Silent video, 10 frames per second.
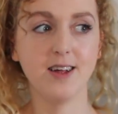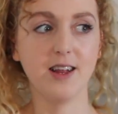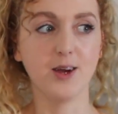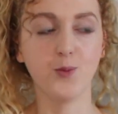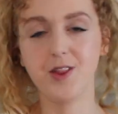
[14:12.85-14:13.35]

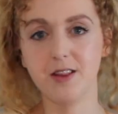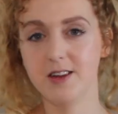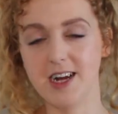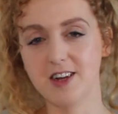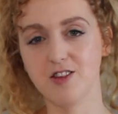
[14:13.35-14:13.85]
like within the
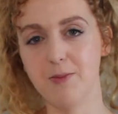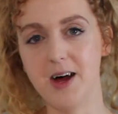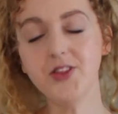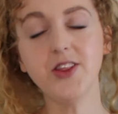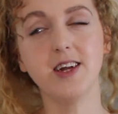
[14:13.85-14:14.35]
next
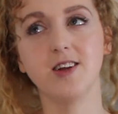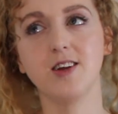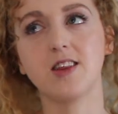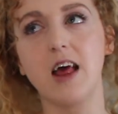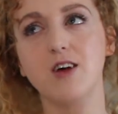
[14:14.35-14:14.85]
month, and it
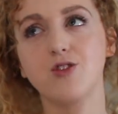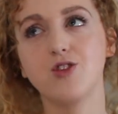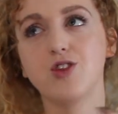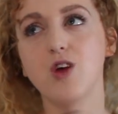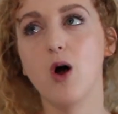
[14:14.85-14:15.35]
is
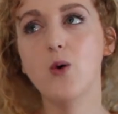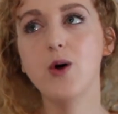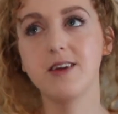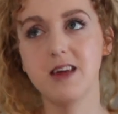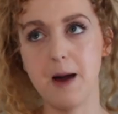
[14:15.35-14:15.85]

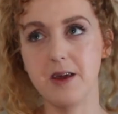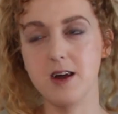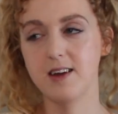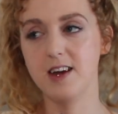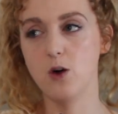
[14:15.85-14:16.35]
so yummy.
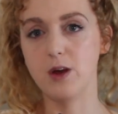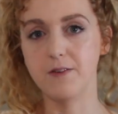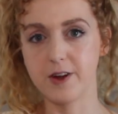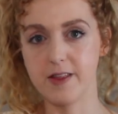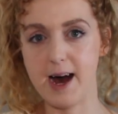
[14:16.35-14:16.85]
I can't wait
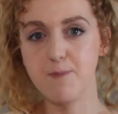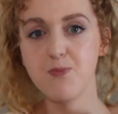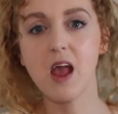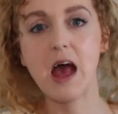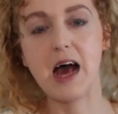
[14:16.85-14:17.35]
for that.